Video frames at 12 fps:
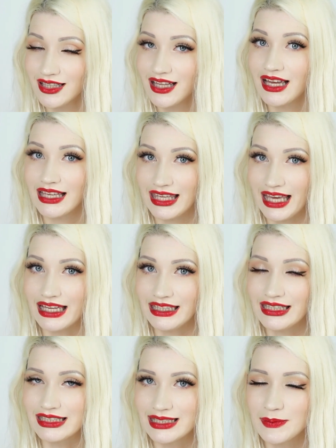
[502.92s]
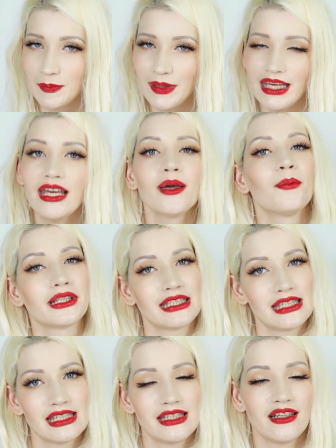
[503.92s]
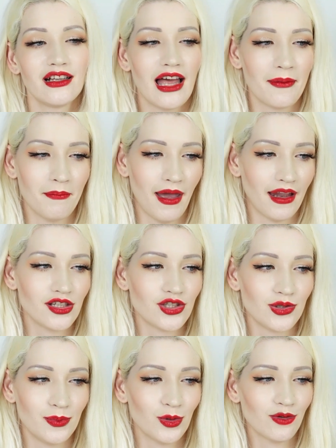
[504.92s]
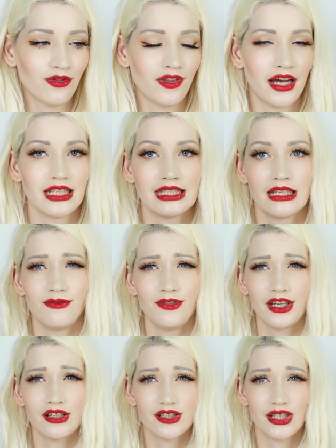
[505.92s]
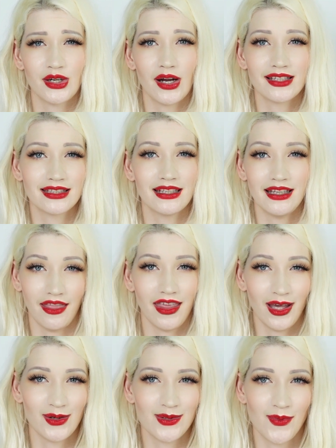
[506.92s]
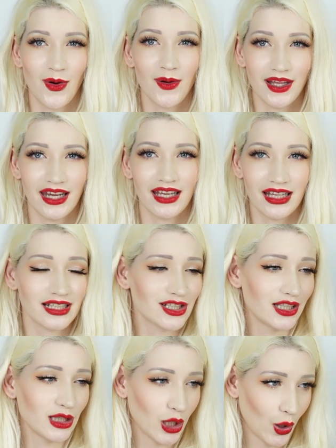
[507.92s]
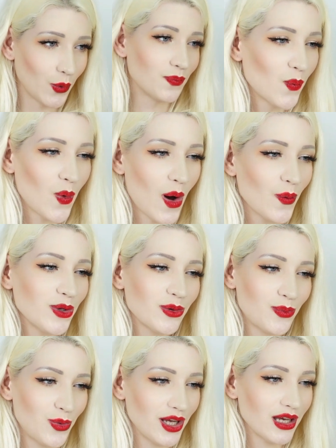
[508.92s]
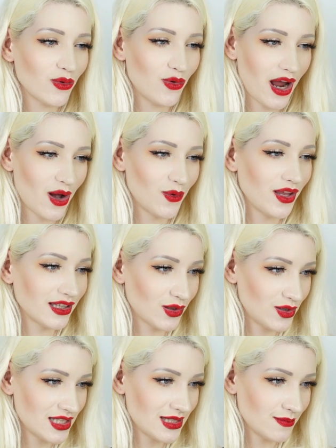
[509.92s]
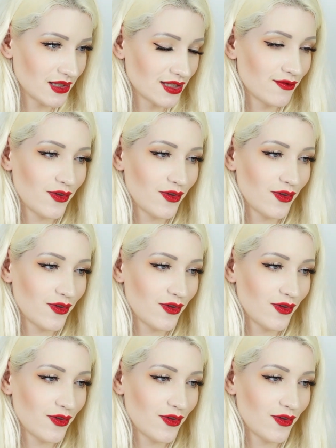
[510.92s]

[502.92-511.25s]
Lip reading: Again, it's peak, but still I managed to book flights and fingers crossed that nothing goes wrong and I can actually go. What would you bring round at Christmas?